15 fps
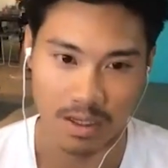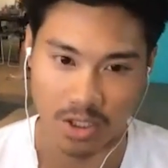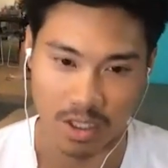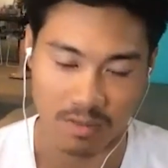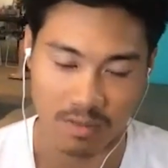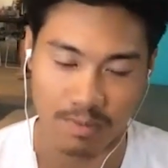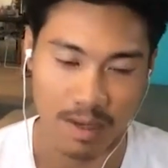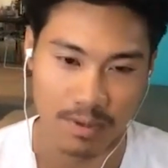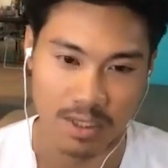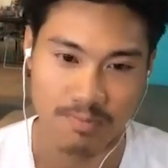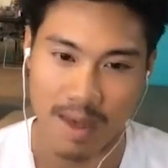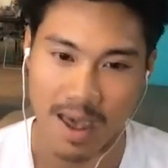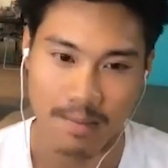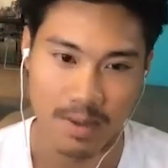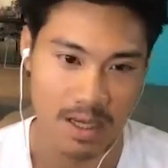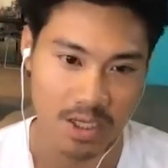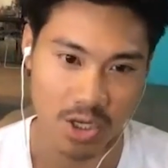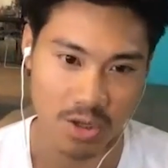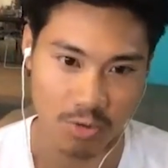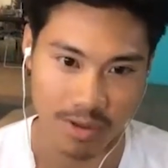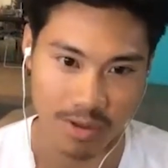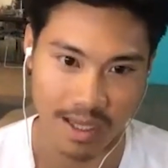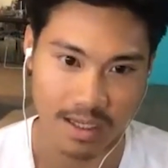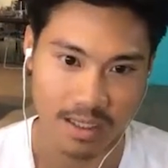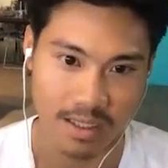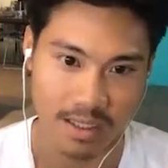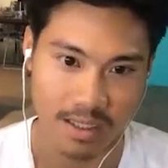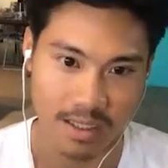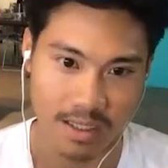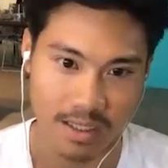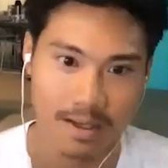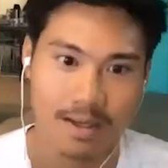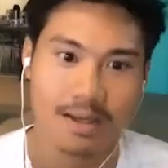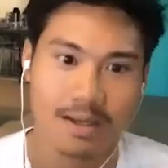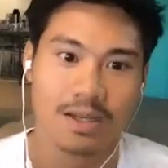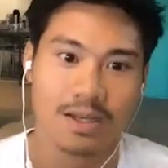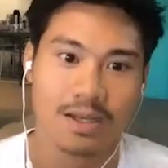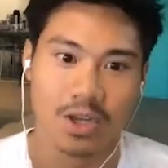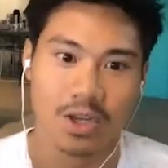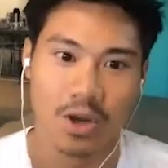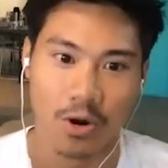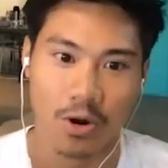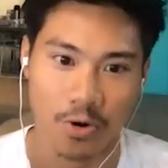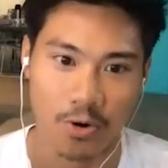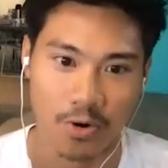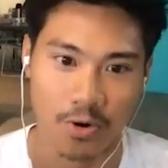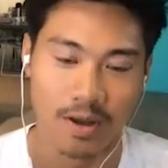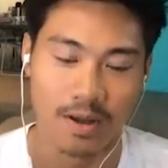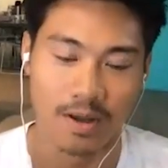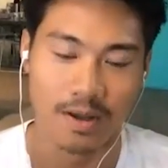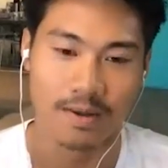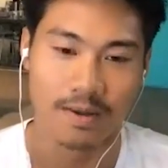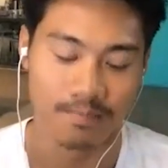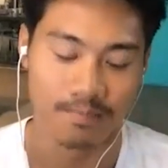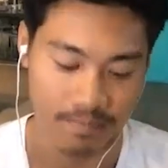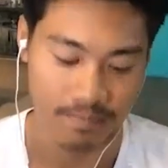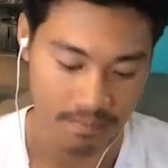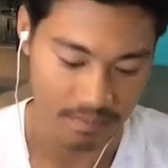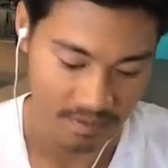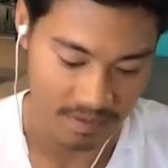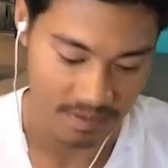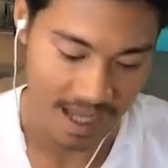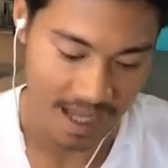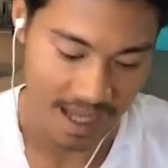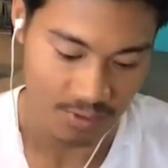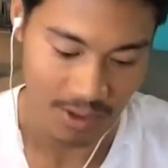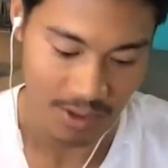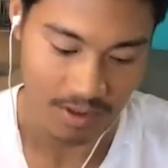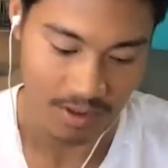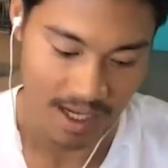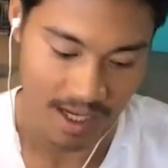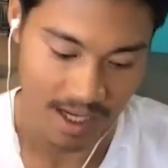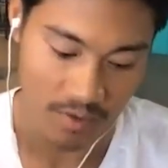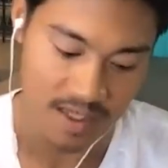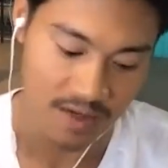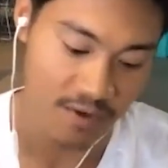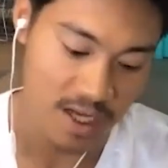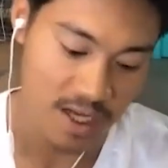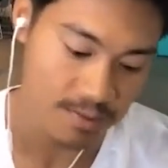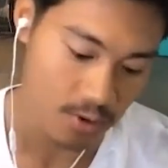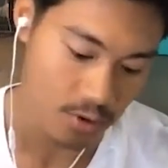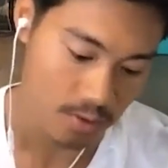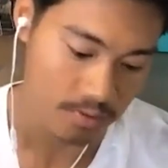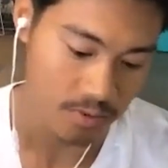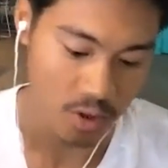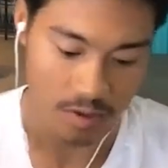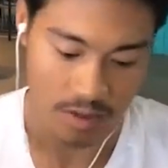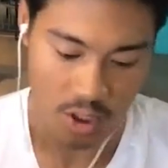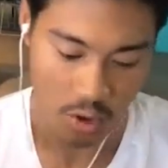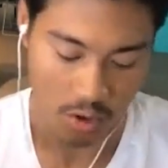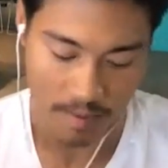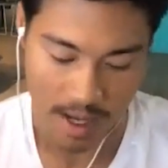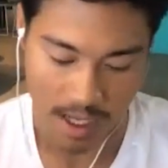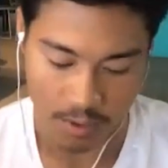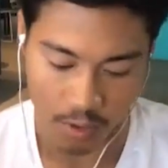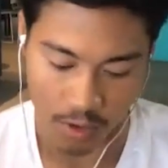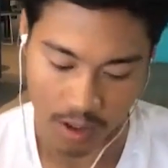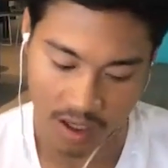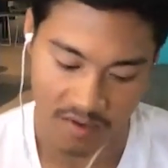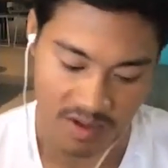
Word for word: It's just people spamming each other with links. So that's what I would say. So if it's a Facebook group, you can totally make it work.